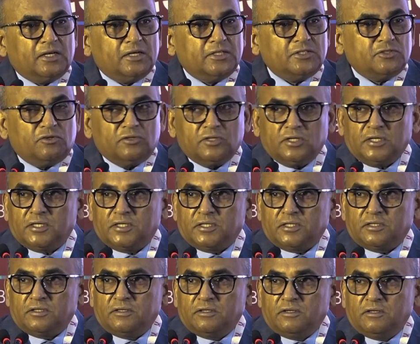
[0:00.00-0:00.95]
ka
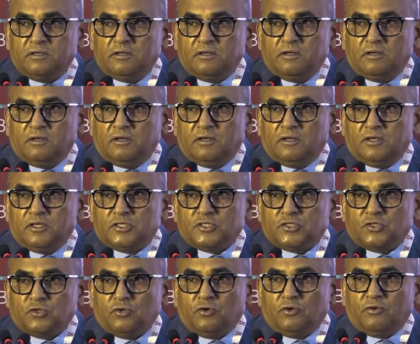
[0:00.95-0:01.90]
saudagar.
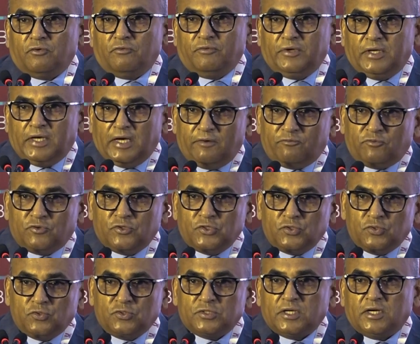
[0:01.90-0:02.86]
So we have to
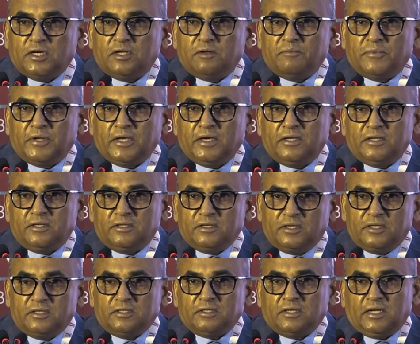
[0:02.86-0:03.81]
use our brain,
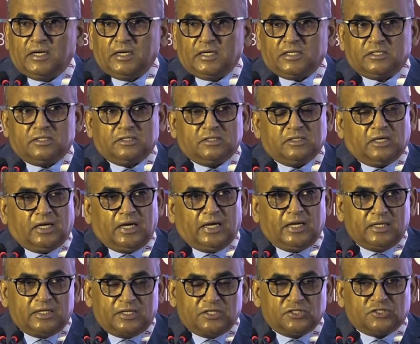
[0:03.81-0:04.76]
intellect
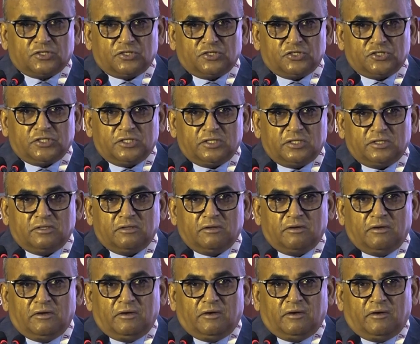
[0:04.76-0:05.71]
and discretion
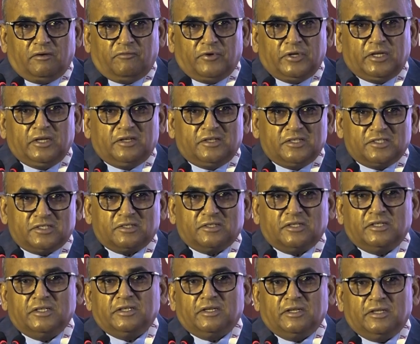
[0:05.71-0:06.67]
very
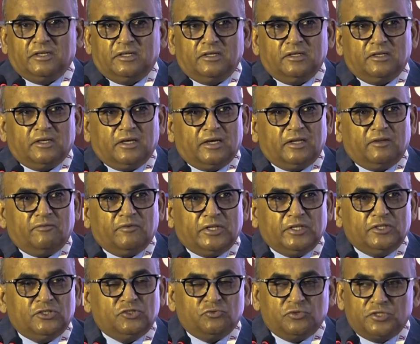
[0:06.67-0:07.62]
discreetly and
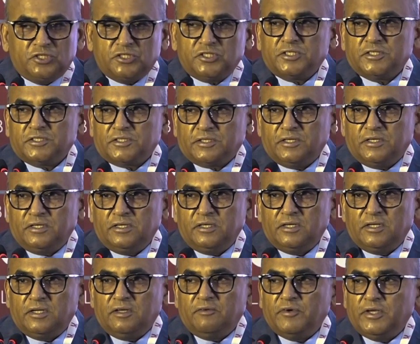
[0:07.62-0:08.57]
very judiciously
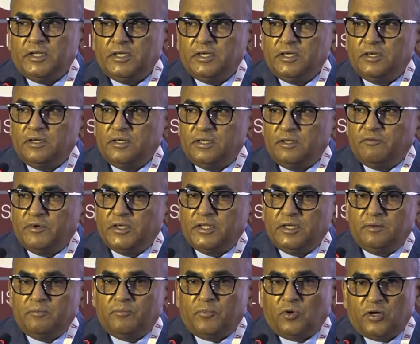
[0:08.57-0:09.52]
and in a
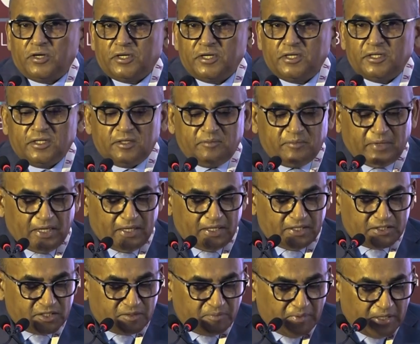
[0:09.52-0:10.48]
very important and
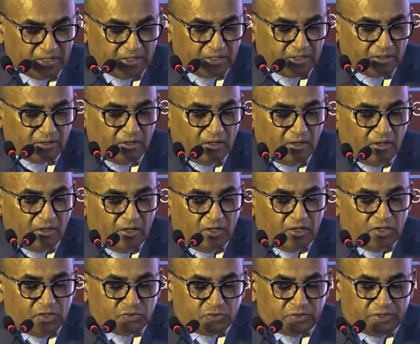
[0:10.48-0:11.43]
balanced manner.
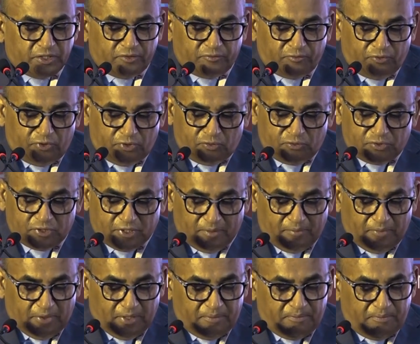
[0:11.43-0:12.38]
So therefore, to
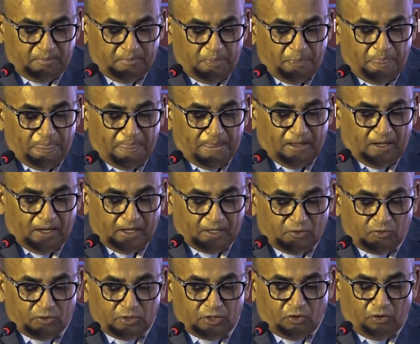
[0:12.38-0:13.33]
sum up, a
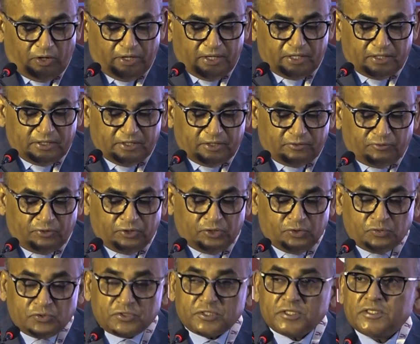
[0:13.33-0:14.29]
good lawyer therefore
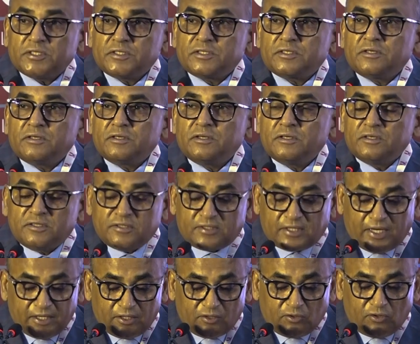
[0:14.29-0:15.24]
uses
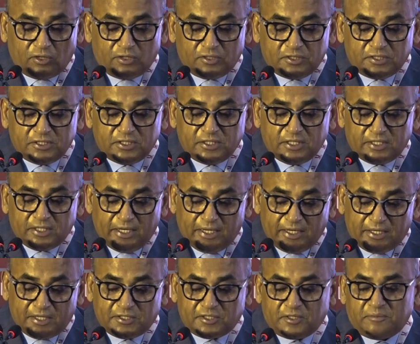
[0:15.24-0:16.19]
psychology and
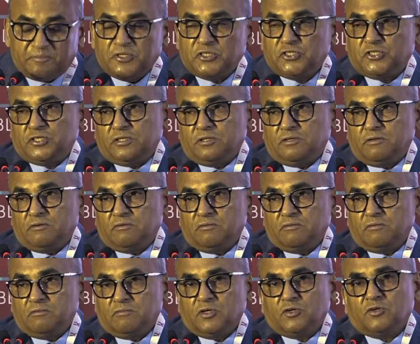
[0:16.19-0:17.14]
anticipation,
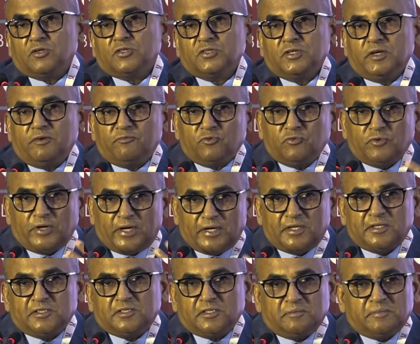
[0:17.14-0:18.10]
because you have to
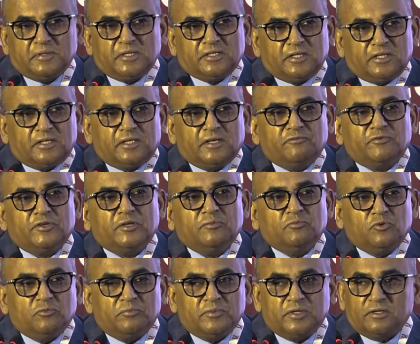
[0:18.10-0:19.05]
anticipate at every
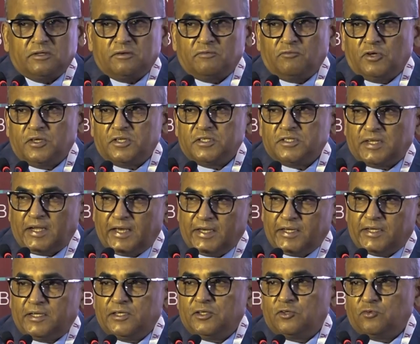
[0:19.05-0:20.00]
moment what is
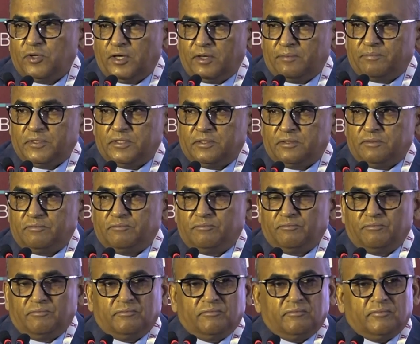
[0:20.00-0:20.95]
likely to happen
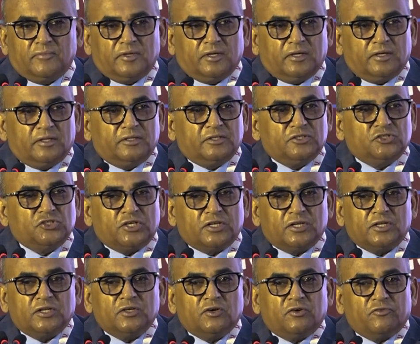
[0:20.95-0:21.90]
in the
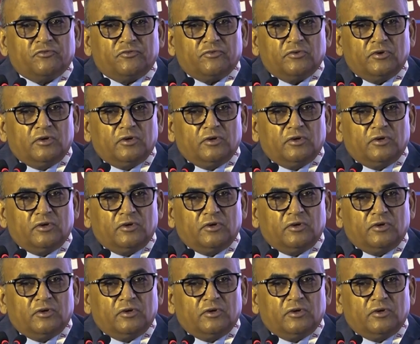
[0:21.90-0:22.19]
journey of